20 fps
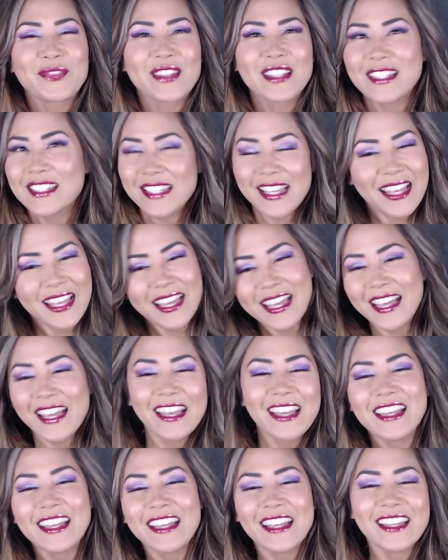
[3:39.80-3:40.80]

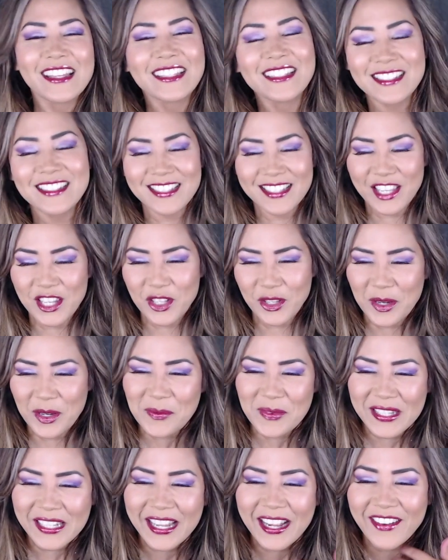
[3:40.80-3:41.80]
Test. Can you hear
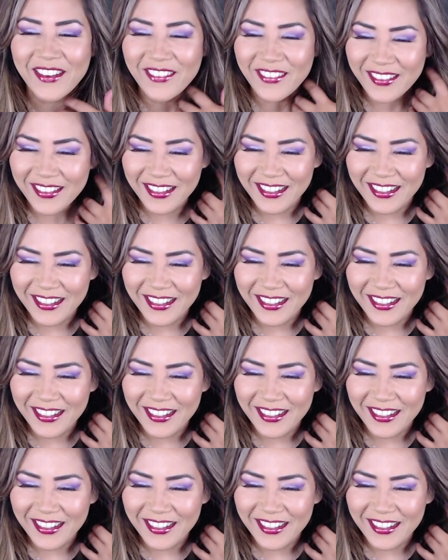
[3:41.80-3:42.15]
me now?